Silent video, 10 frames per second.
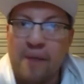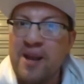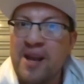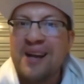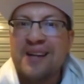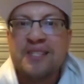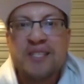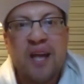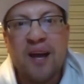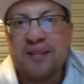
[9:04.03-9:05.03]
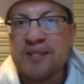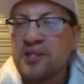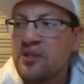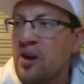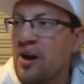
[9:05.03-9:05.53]
I mean,
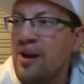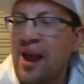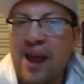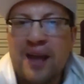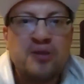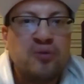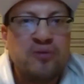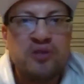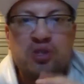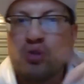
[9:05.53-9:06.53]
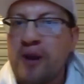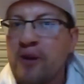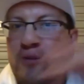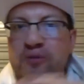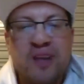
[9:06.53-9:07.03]
sights, handles,
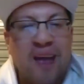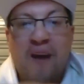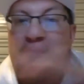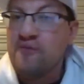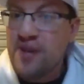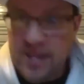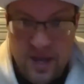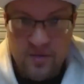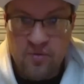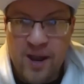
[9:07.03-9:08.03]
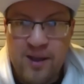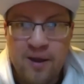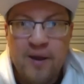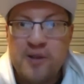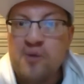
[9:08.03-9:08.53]
triggers, everything, right?
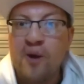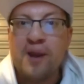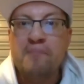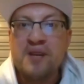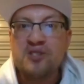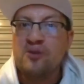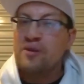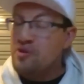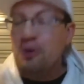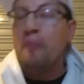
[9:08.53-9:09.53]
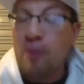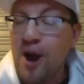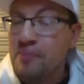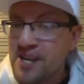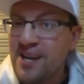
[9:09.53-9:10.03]
You want a missile? You could
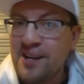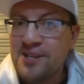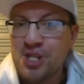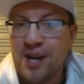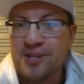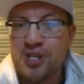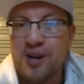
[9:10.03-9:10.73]
probably get it at SHOT Show.